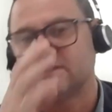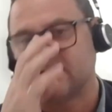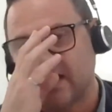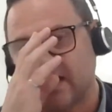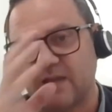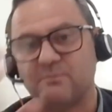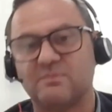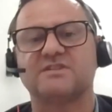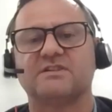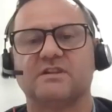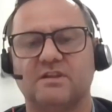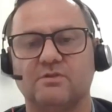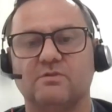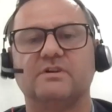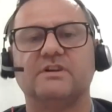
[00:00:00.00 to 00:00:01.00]

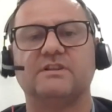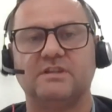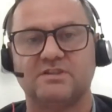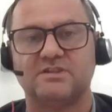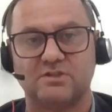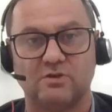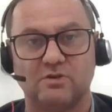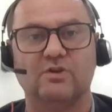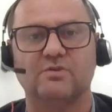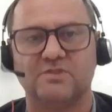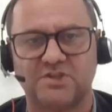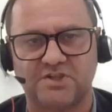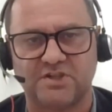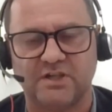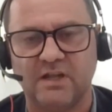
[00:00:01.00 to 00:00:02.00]
cybersecurity
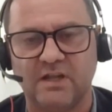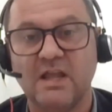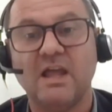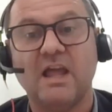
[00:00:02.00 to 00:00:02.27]
solution.